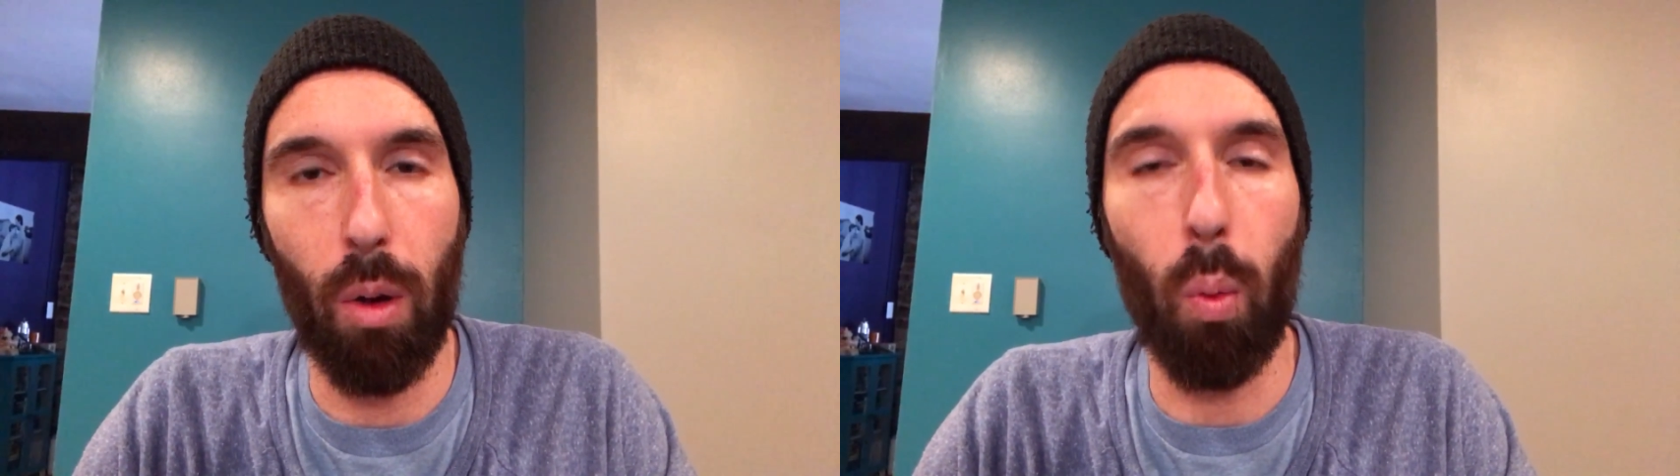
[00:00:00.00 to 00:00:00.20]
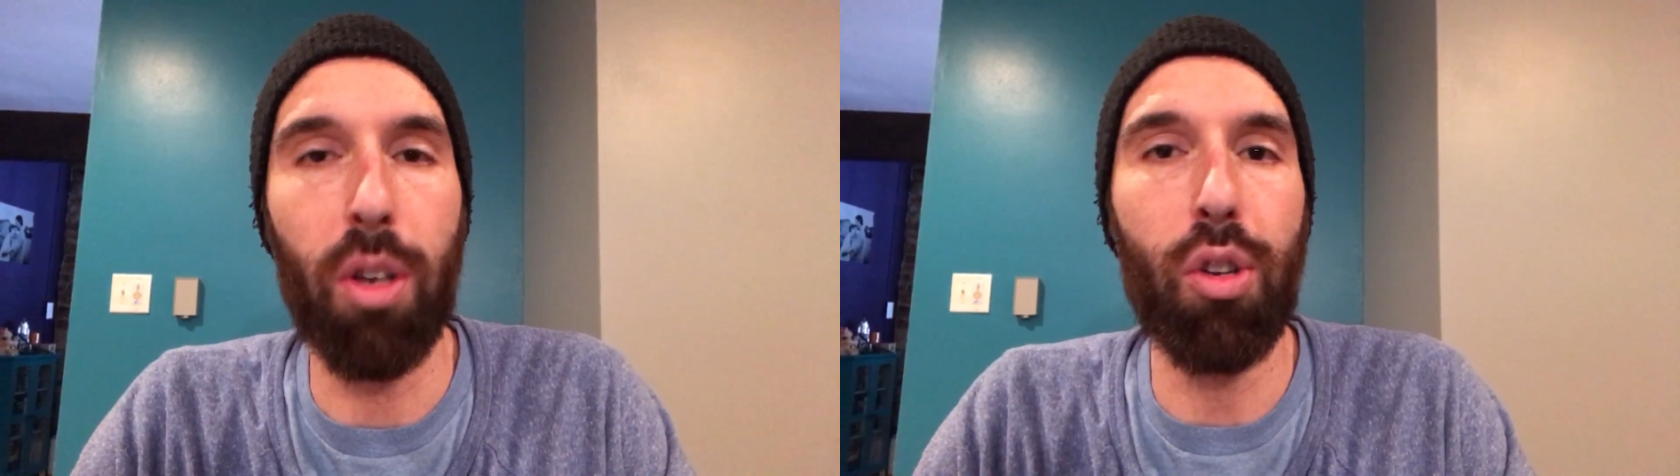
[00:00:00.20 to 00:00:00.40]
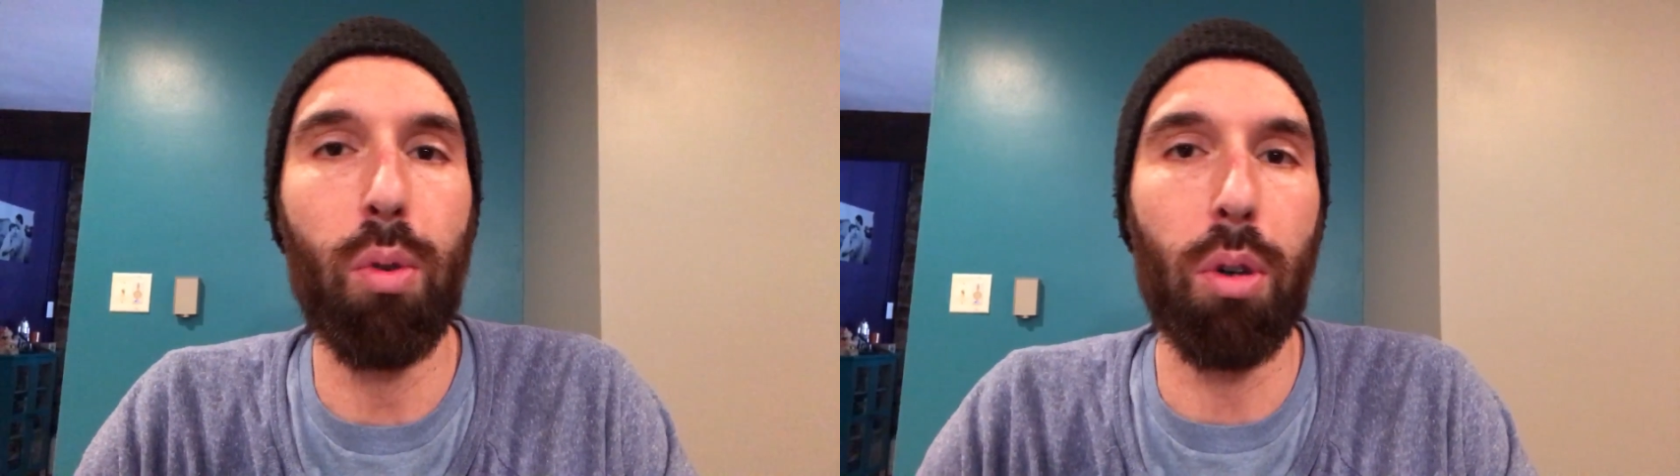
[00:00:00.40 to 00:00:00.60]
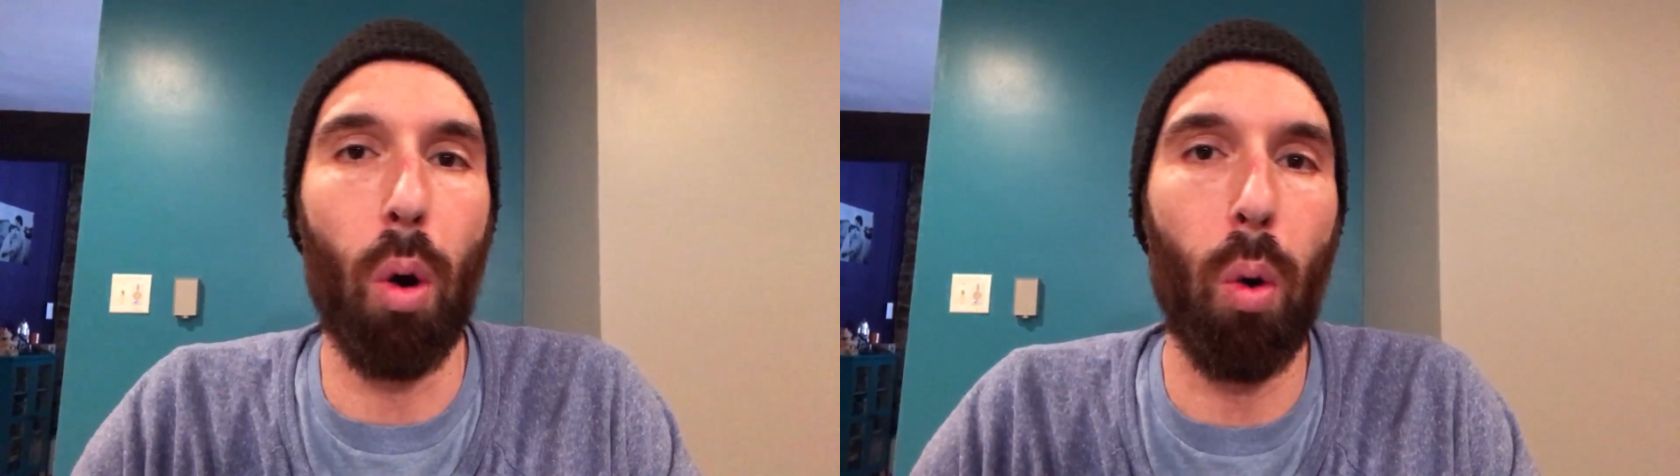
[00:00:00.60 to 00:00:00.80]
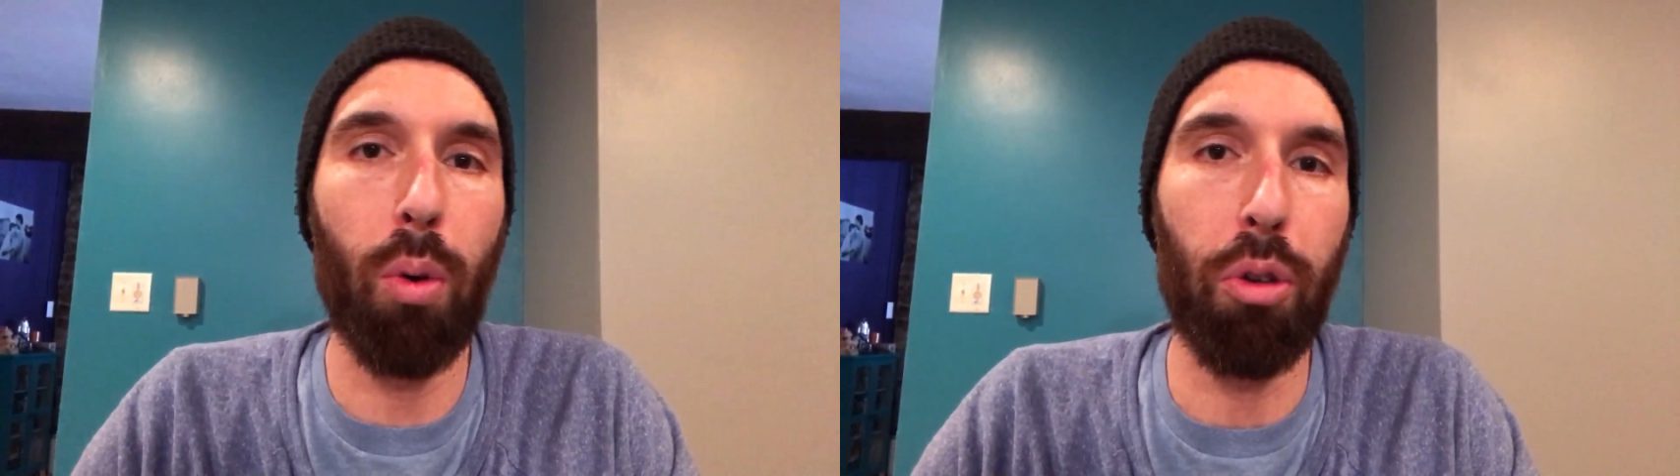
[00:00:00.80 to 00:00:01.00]
When you
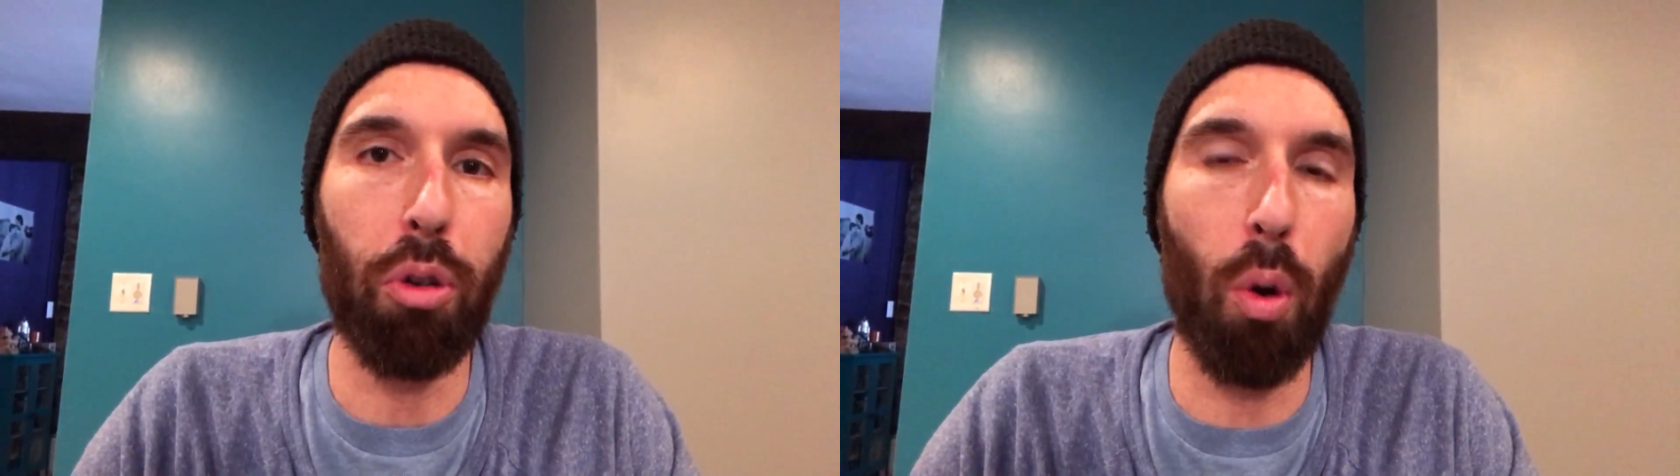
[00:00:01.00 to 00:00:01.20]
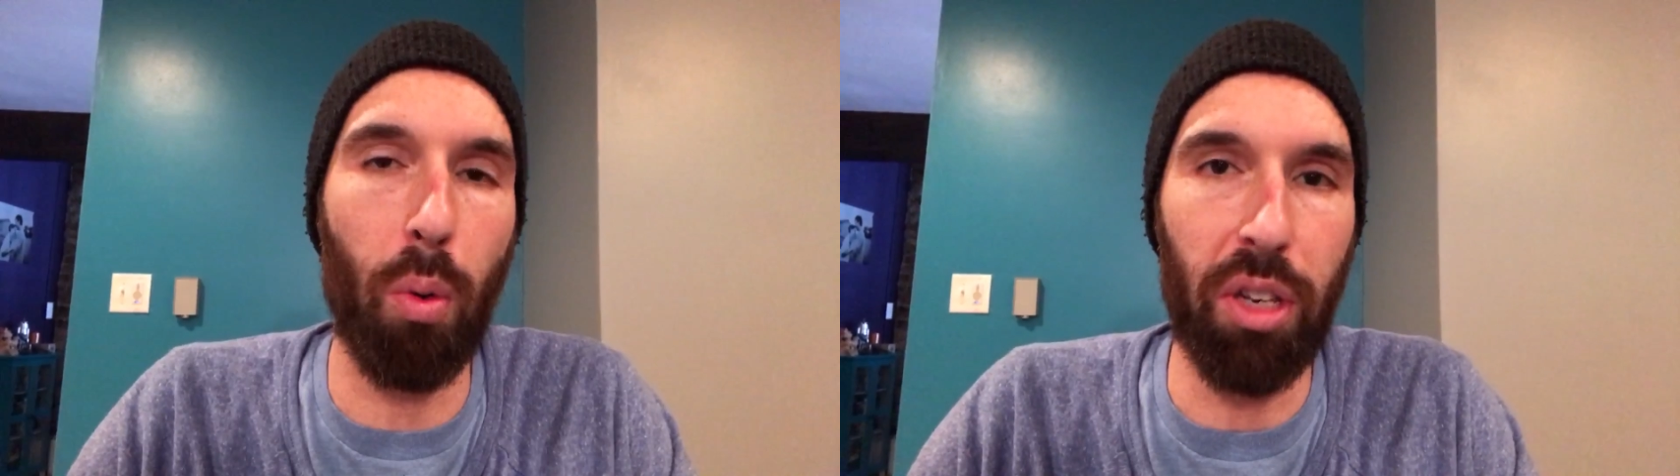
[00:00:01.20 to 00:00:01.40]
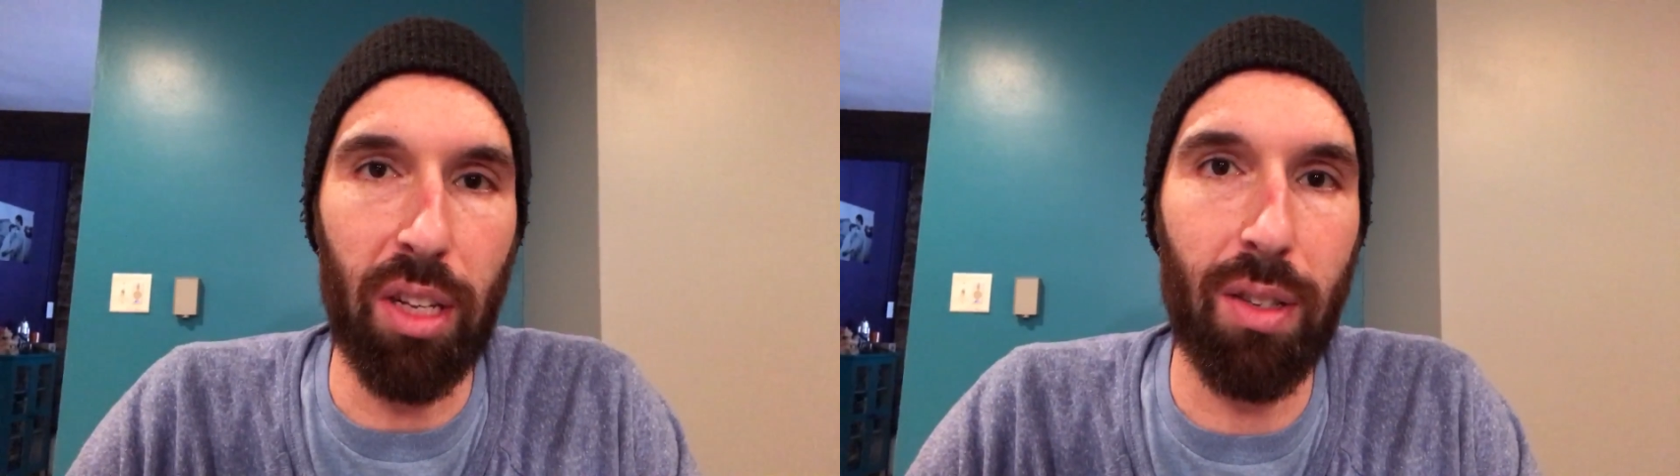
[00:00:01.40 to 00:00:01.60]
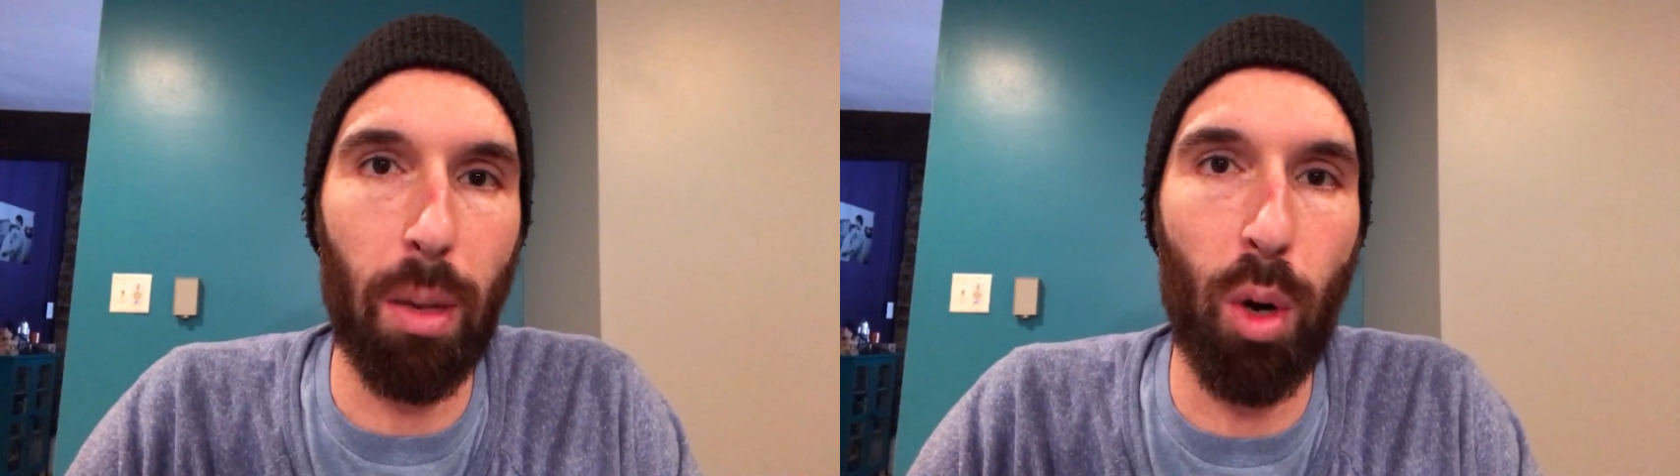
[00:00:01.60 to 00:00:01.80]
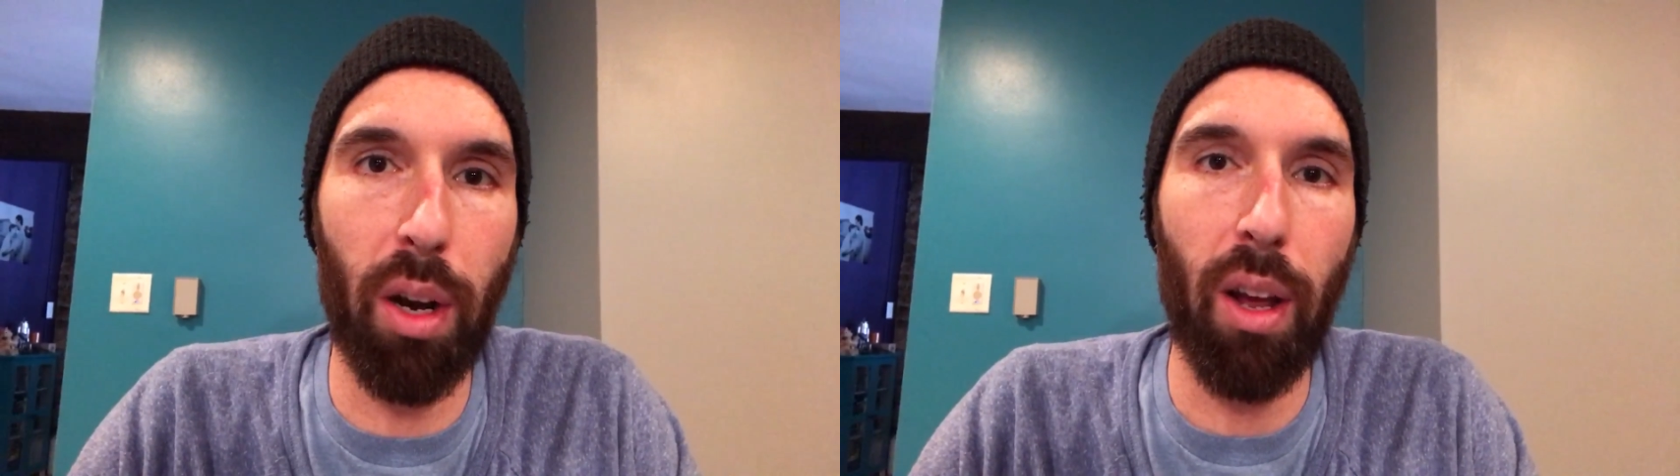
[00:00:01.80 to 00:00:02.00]
know you don't need
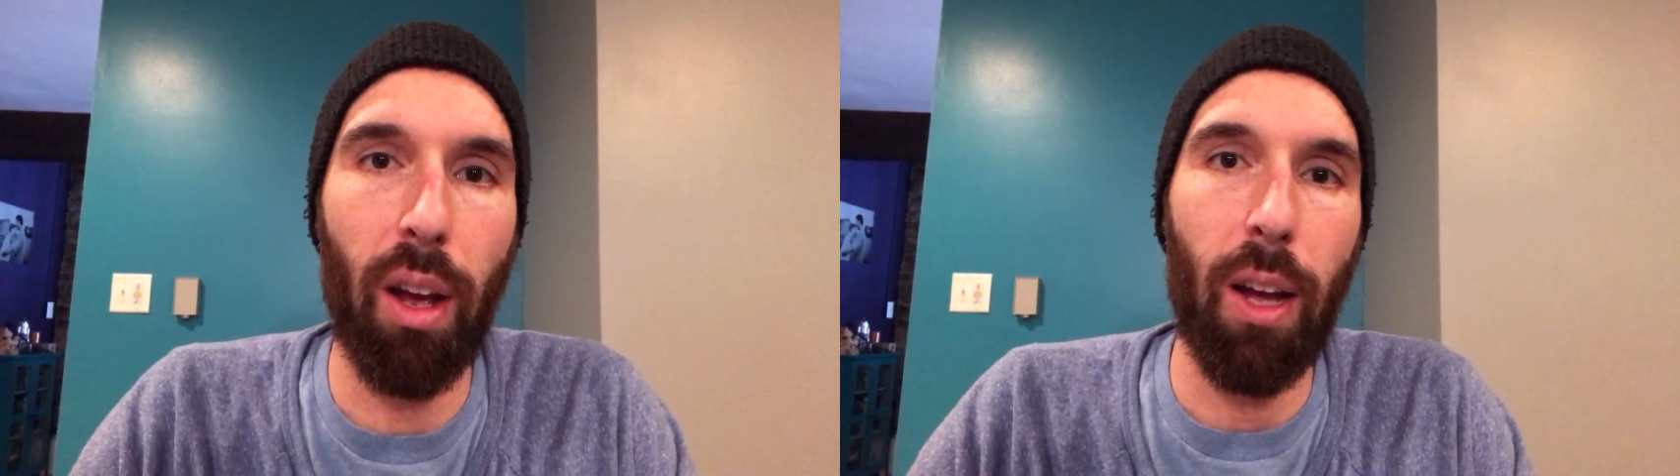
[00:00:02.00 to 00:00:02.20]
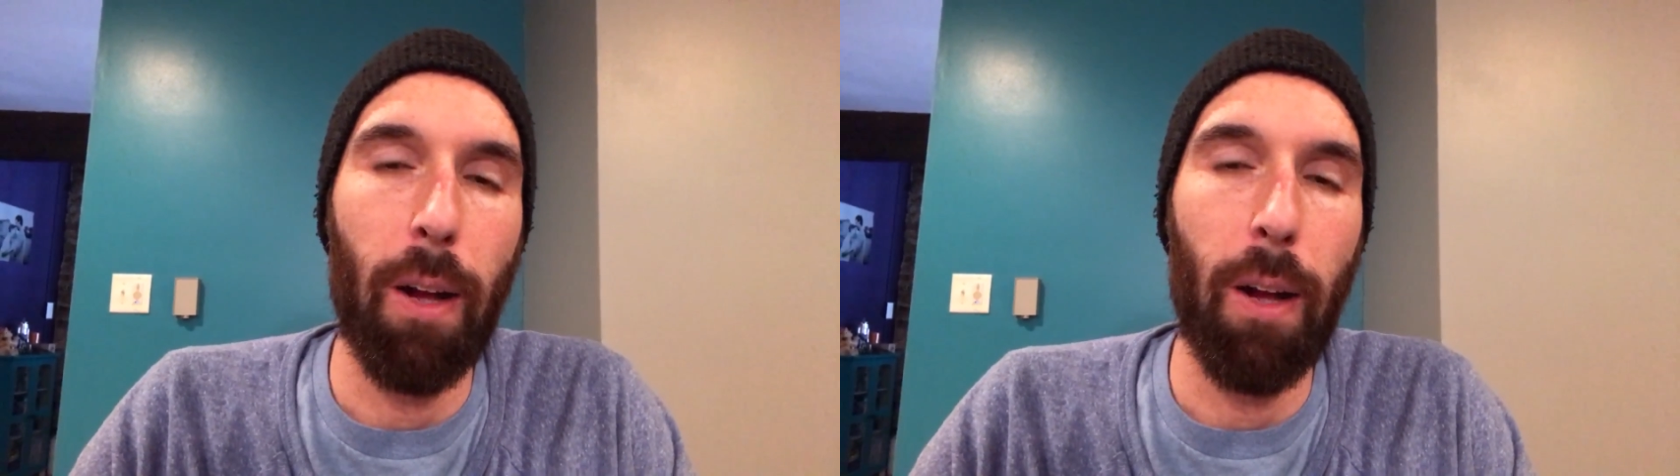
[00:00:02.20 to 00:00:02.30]
someone,